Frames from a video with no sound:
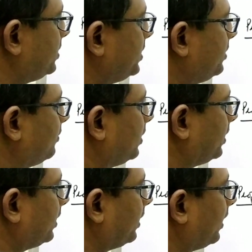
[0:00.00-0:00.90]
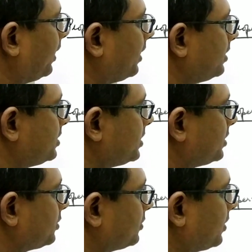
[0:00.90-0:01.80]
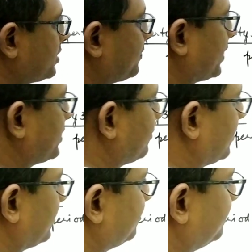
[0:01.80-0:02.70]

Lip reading: t1 and t2 respectively,